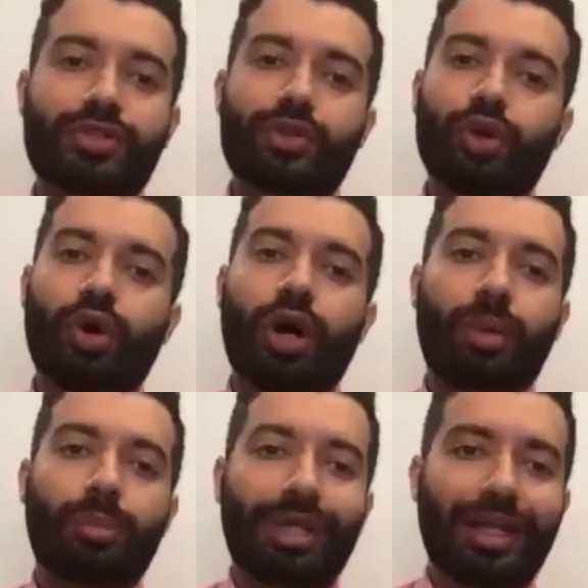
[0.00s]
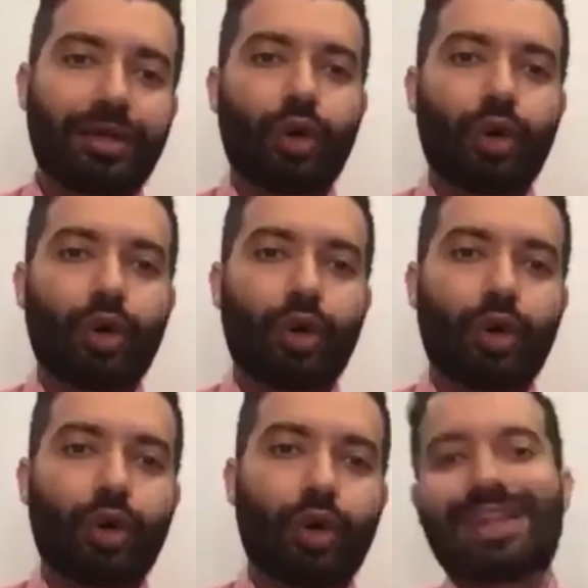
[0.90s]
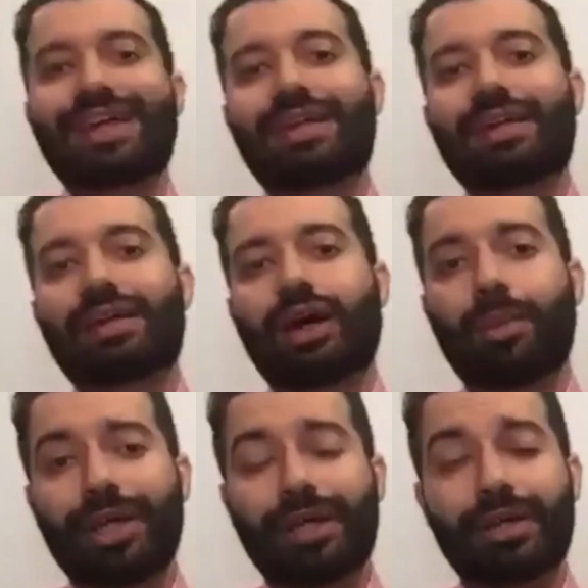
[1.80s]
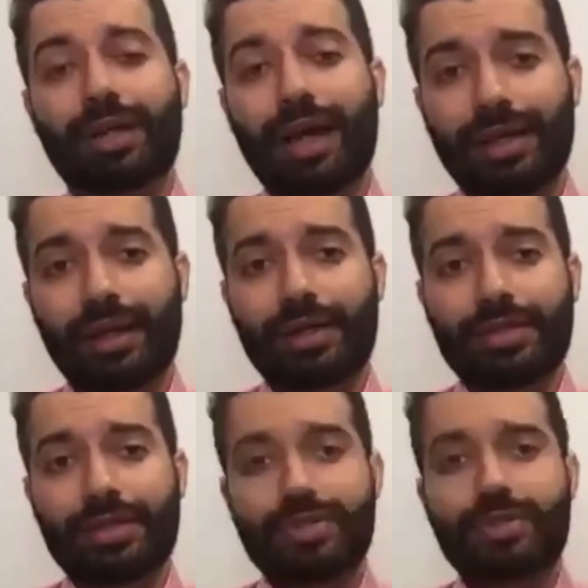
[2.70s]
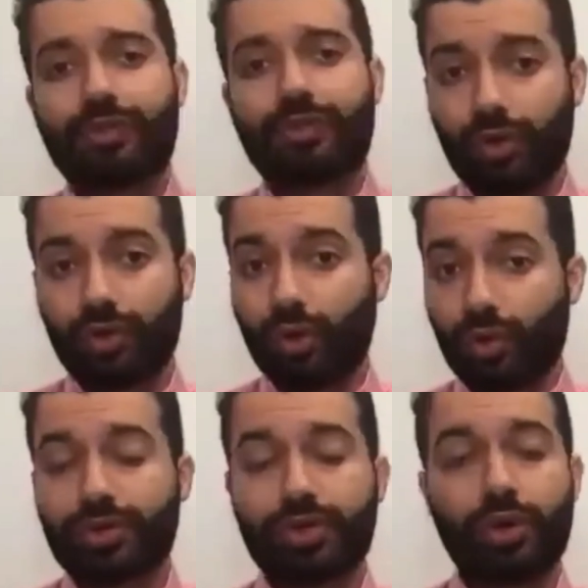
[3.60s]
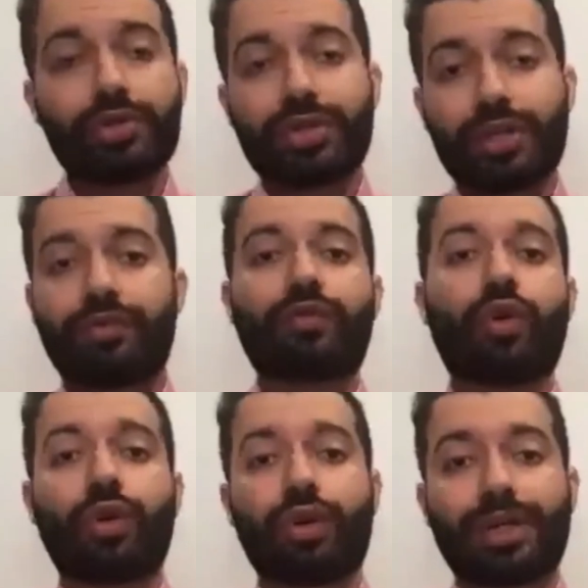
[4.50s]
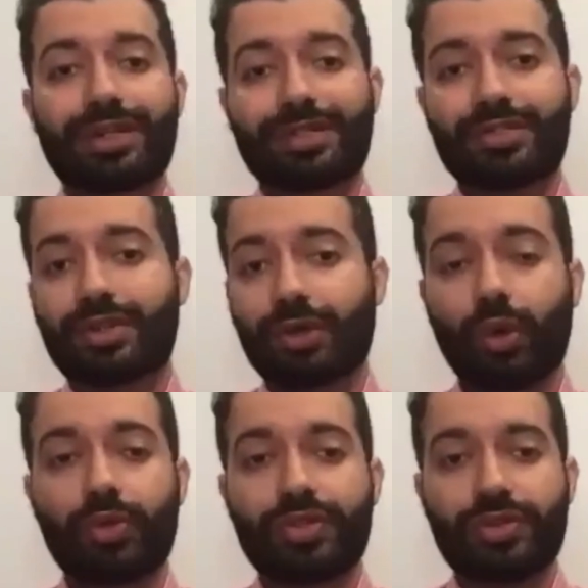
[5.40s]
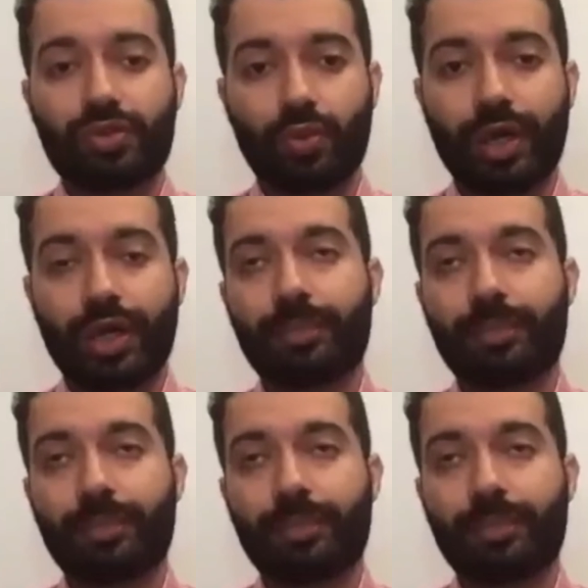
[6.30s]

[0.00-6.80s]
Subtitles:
updated codes and then updated guidelines for those codes and for existing codes as well.